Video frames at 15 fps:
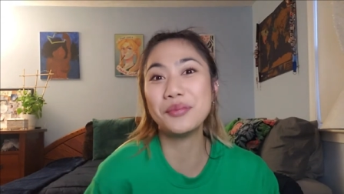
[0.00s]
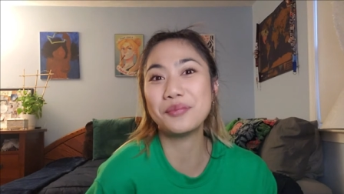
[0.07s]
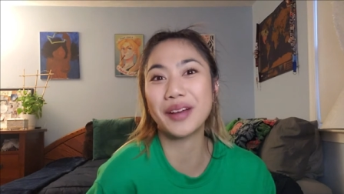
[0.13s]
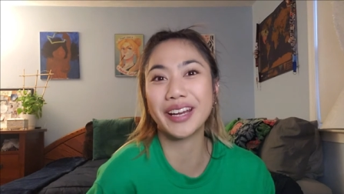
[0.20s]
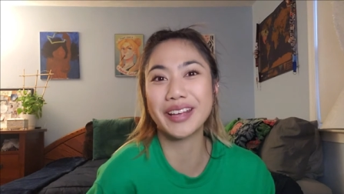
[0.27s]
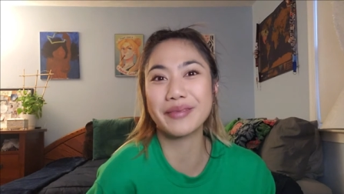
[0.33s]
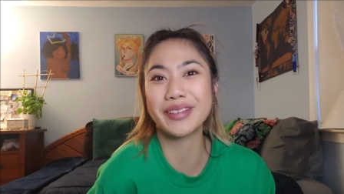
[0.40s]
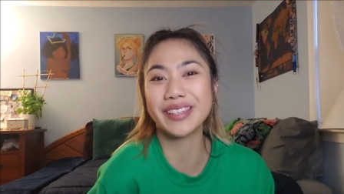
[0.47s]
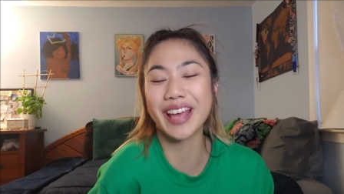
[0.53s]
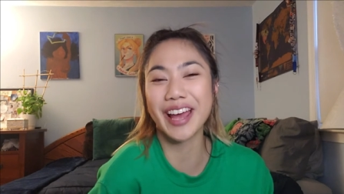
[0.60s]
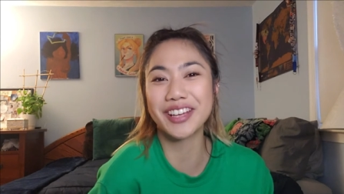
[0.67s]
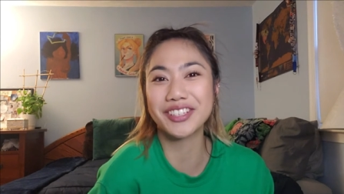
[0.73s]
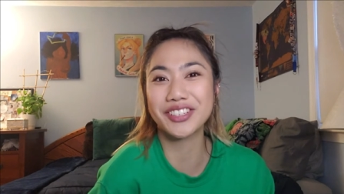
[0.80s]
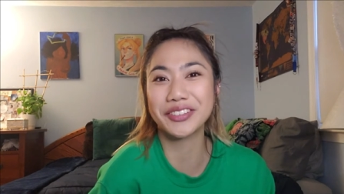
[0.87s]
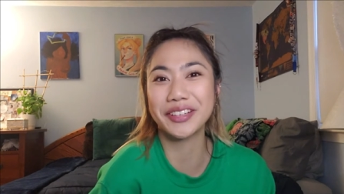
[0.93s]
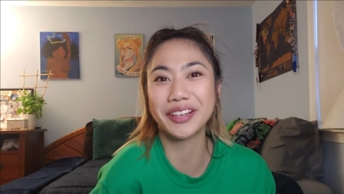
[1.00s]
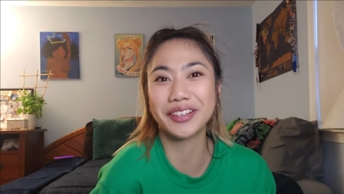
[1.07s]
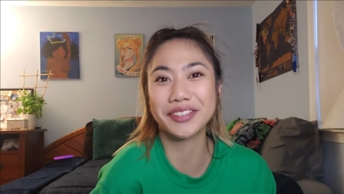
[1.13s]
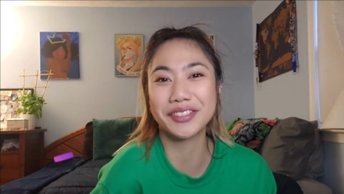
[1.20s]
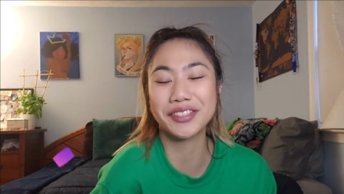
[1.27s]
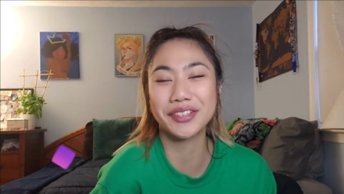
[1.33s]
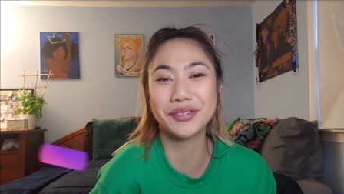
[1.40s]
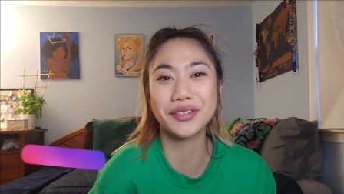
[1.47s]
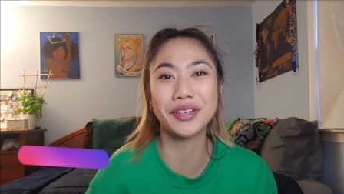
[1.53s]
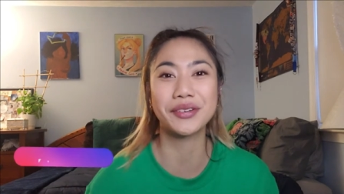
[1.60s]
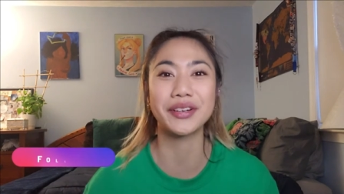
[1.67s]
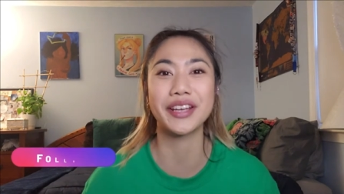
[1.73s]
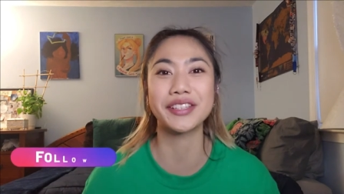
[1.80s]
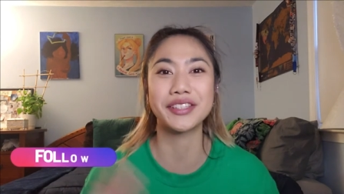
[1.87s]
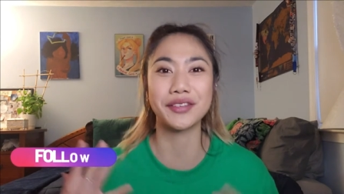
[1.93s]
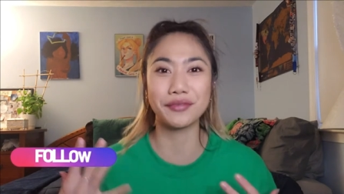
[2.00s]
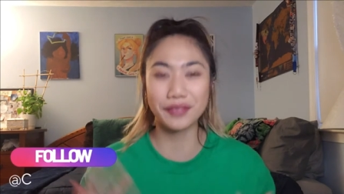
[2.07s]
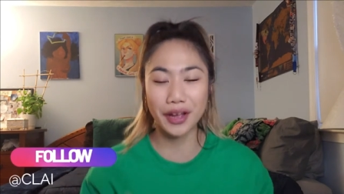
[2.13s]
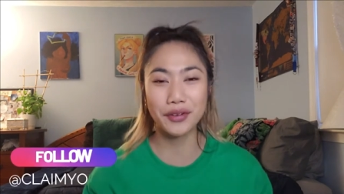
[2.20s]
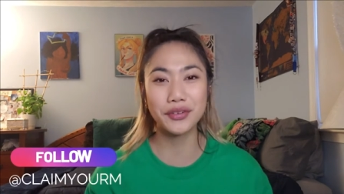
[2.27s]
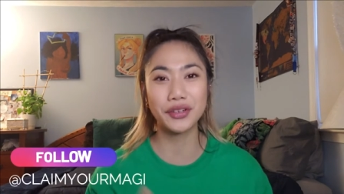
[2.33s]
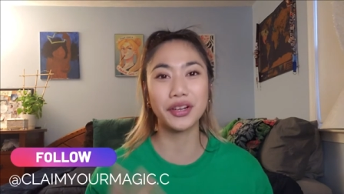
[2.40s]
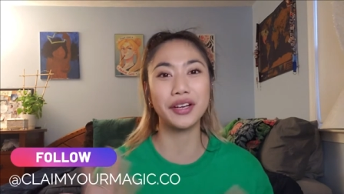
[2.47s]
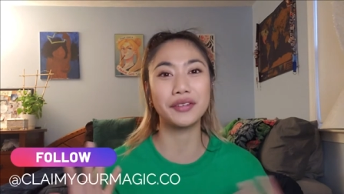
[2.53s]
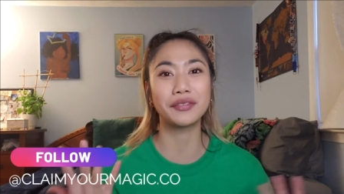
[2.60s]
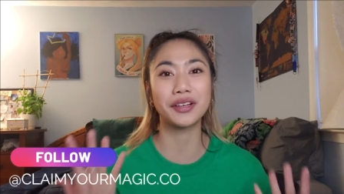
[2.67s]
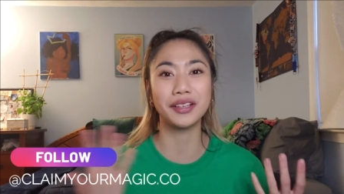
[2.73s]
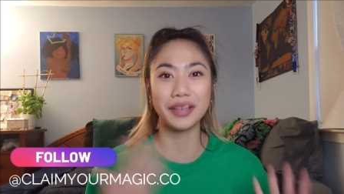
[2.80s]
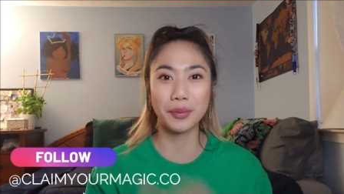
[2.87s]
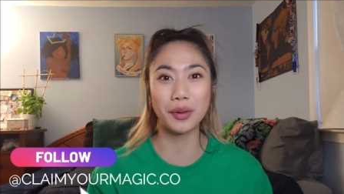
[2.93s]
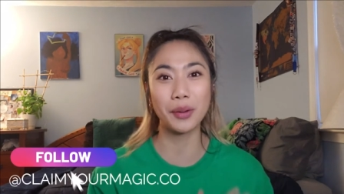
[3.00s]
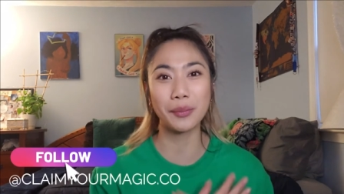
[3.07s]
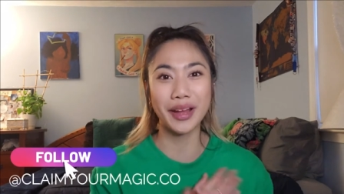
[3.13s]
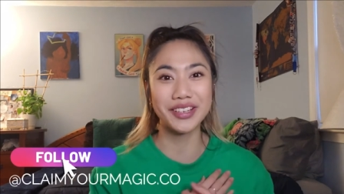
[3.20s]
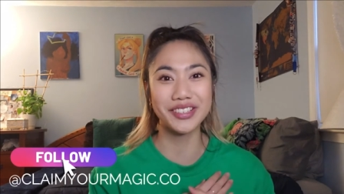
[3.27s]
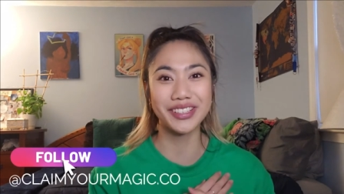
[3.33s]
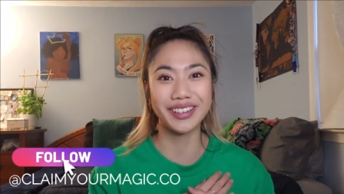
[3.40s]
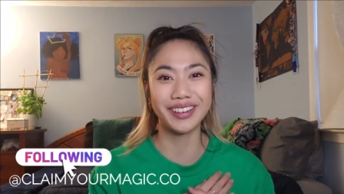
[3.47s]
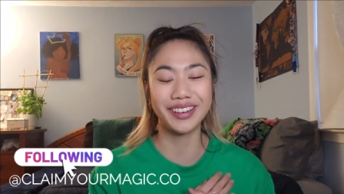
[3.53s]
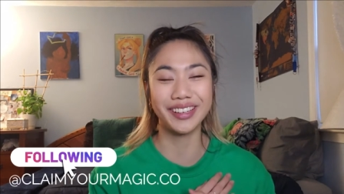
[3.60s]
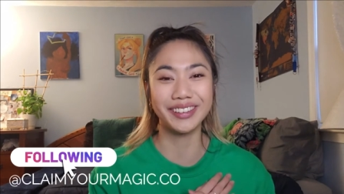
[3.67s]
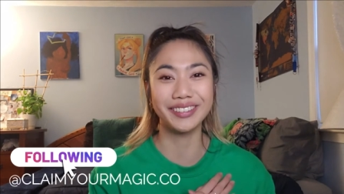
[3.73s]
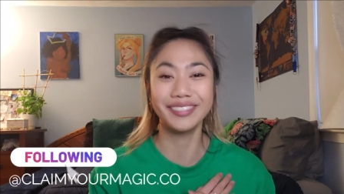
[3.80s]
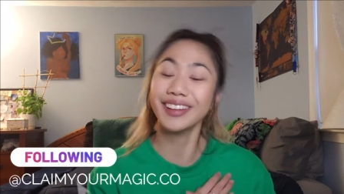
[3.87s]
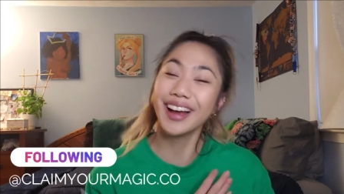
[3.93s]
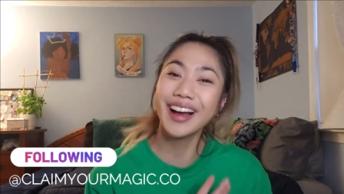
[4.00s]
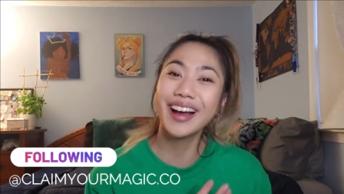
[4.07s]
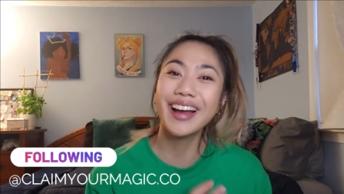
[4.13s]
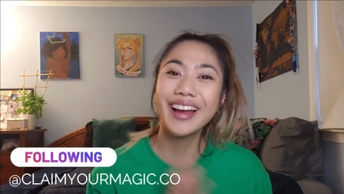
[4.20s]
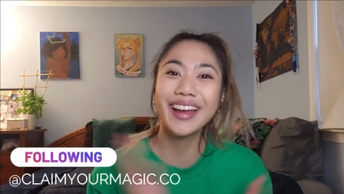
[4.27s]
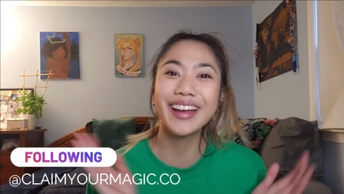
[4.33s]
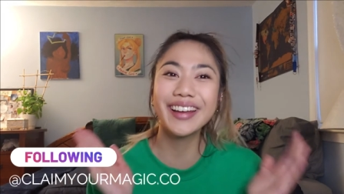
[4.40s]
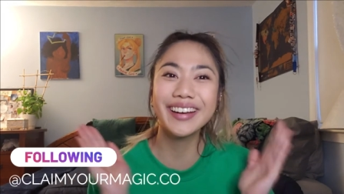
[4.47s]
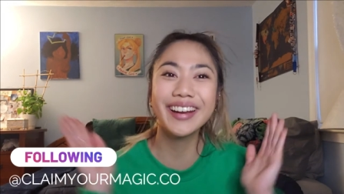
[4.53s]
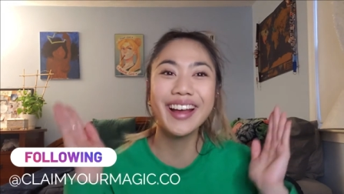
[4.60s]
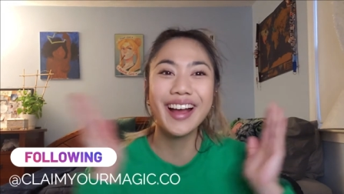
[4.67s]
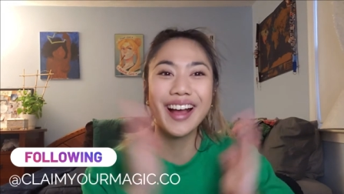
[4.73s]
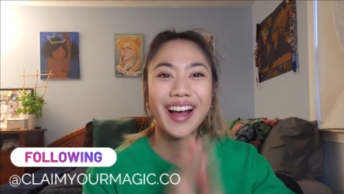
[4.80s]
My name is Ashley, also known as the founder of Claim Your Magic Online.